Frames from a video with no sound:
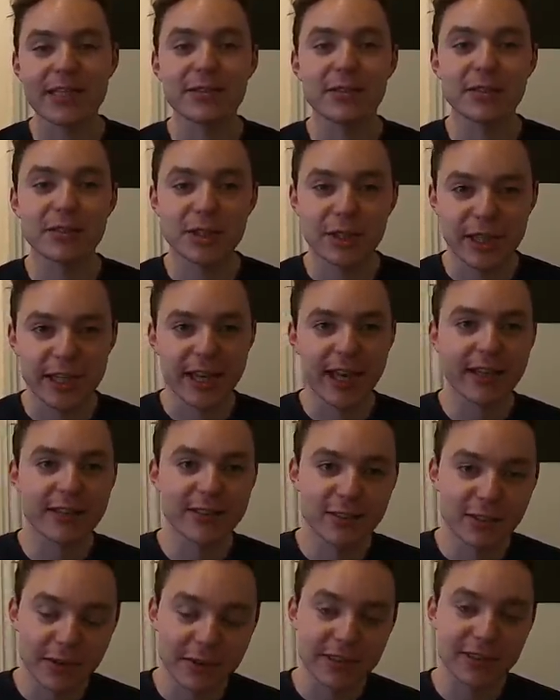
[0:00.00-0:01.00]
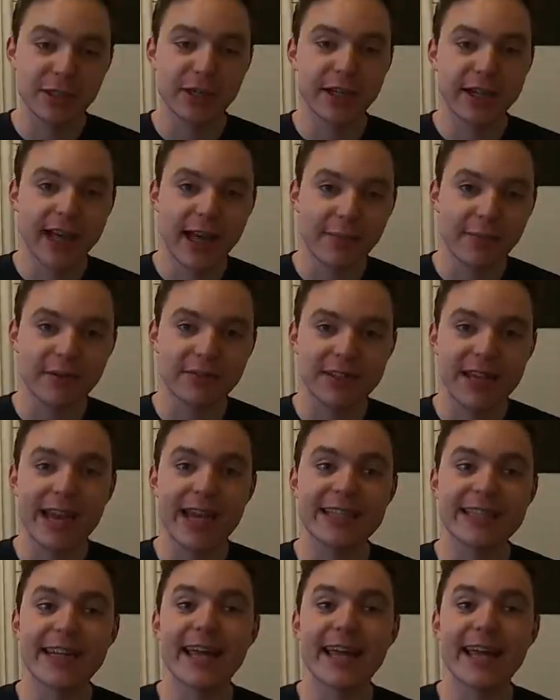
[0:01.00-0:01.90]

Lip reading: so it took a couple of days.